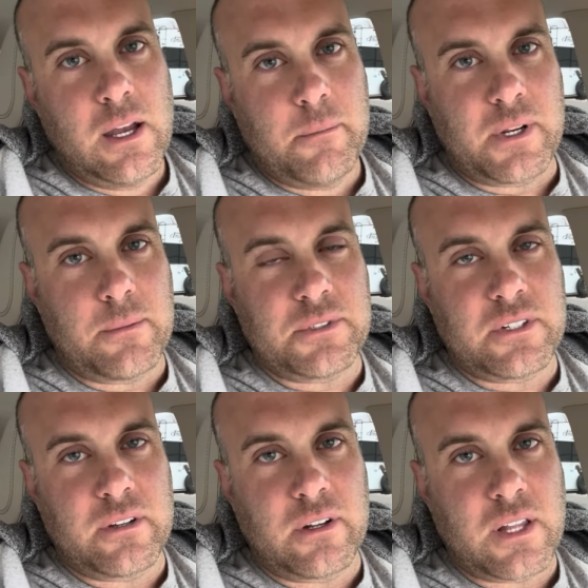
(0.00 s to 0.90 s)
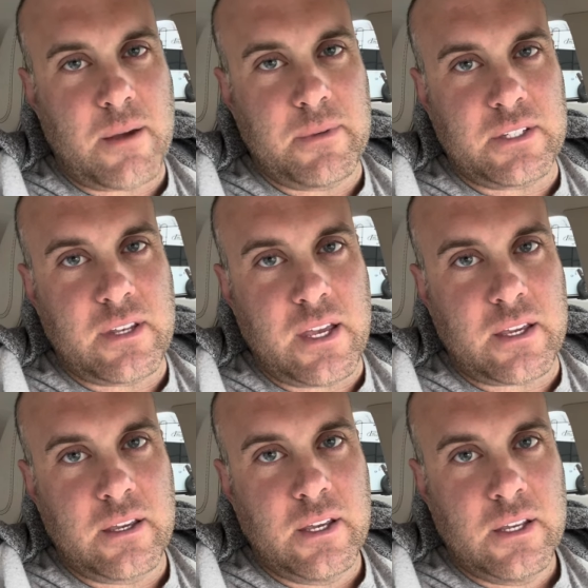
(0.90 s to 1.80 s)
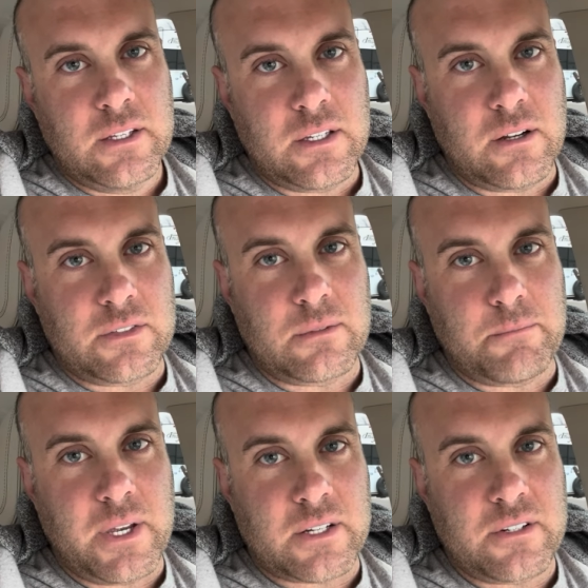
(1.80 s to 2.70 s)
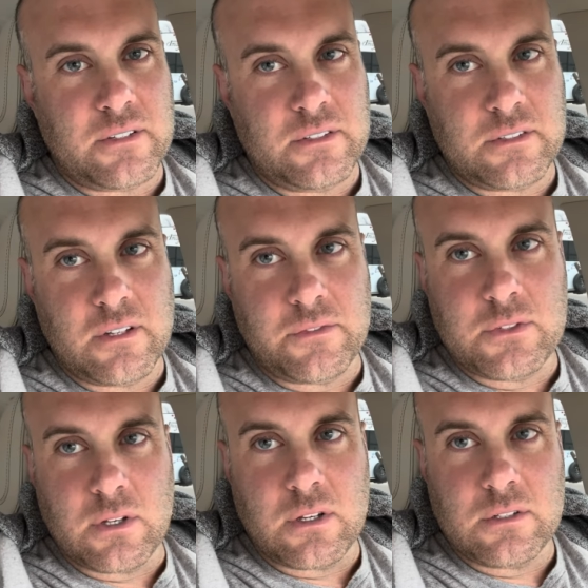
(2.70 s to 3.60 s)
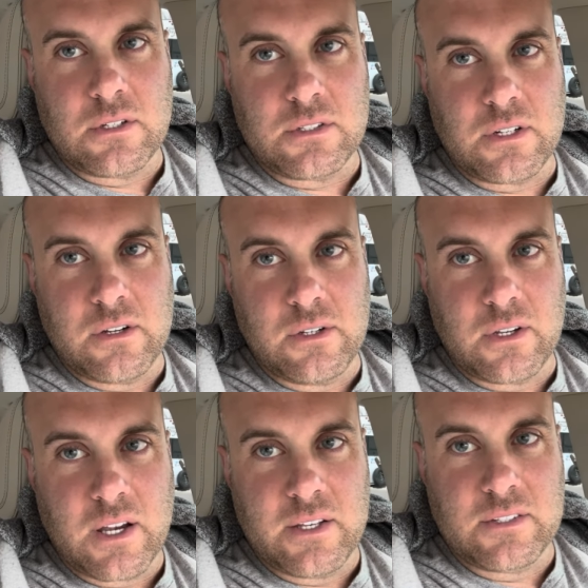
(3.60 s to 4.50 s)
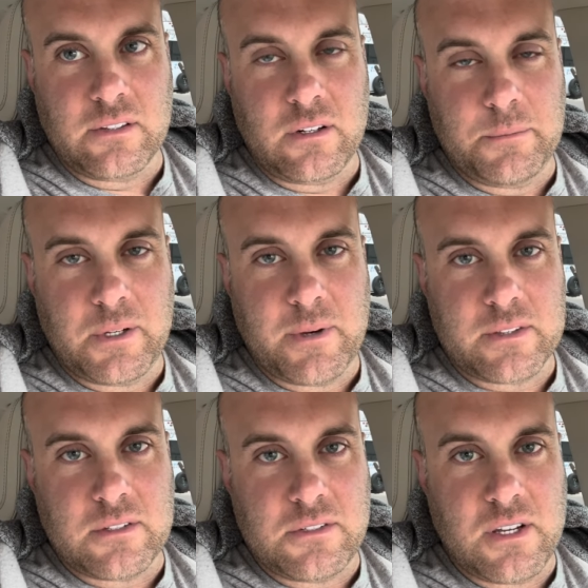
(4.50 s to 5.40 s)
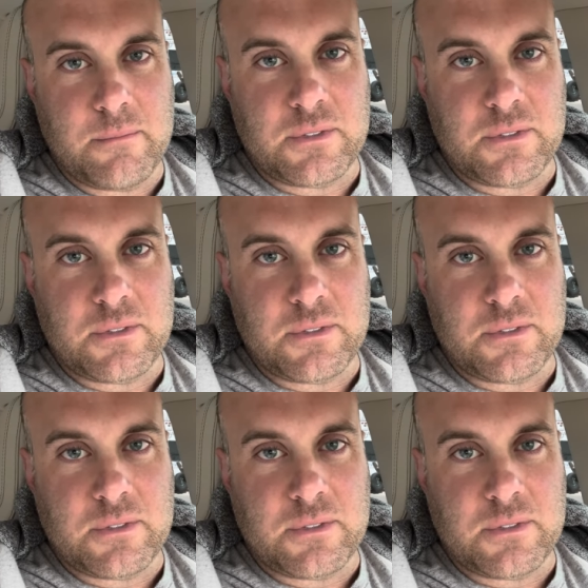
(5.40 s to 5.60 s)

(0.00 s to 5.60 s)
But I'm sure they'll let me take, you know, some pictures and stuff to show you guys a little bit about the gym.